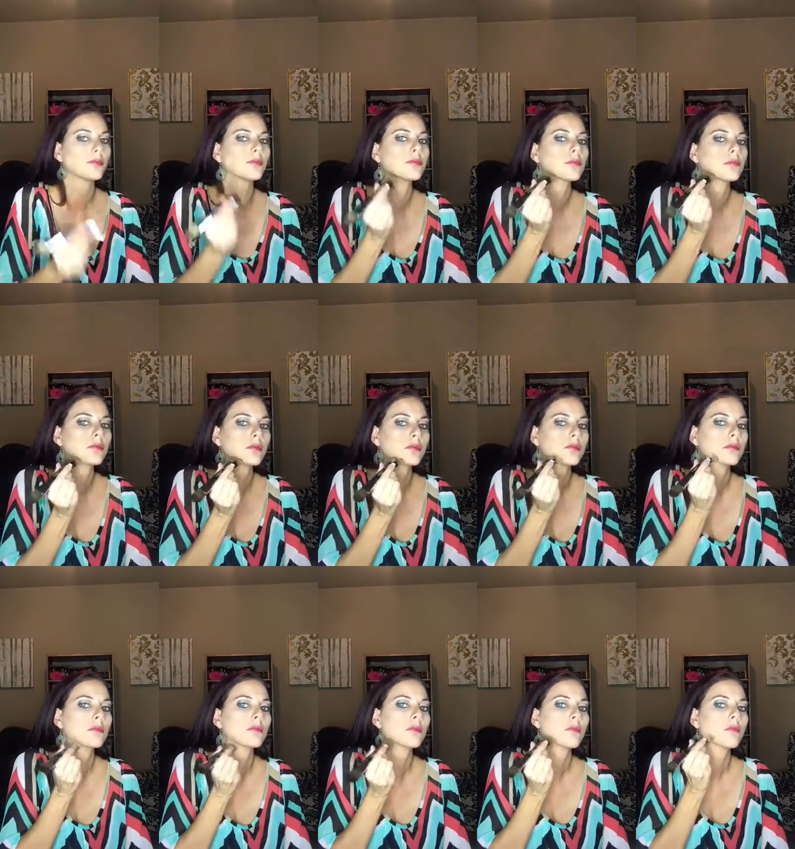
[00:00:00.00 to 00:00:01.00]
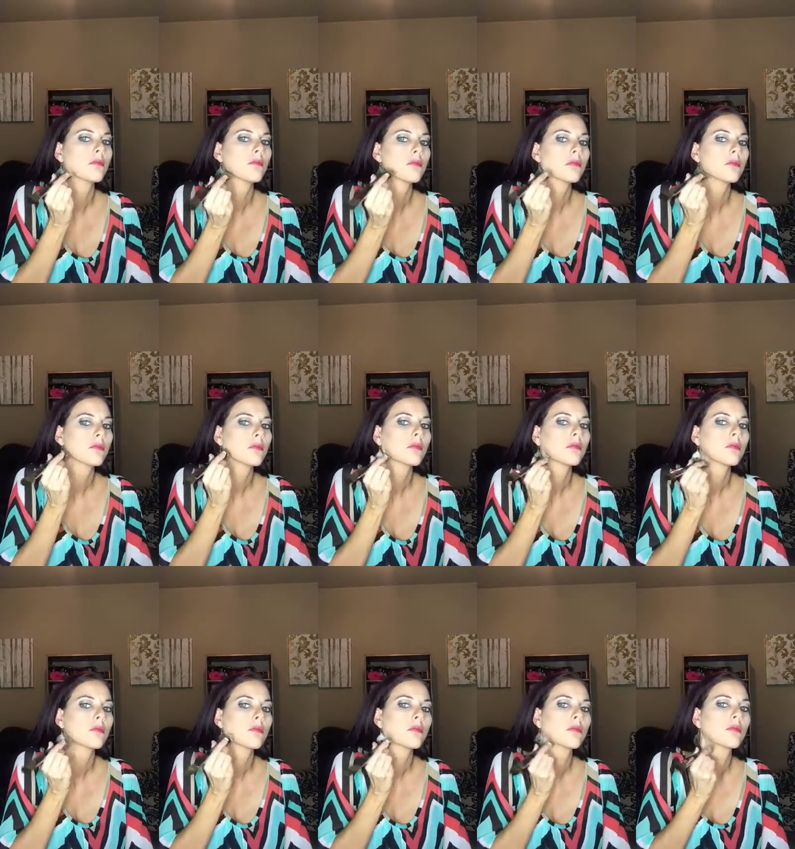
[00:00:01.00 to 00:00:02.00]

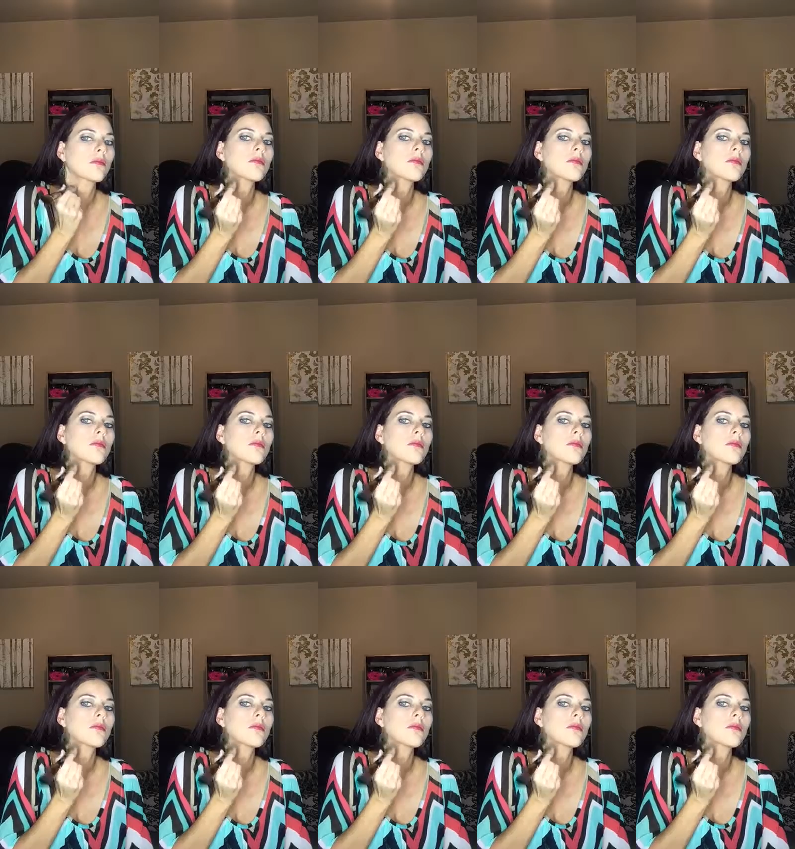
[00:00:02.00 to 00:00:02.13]
(silence)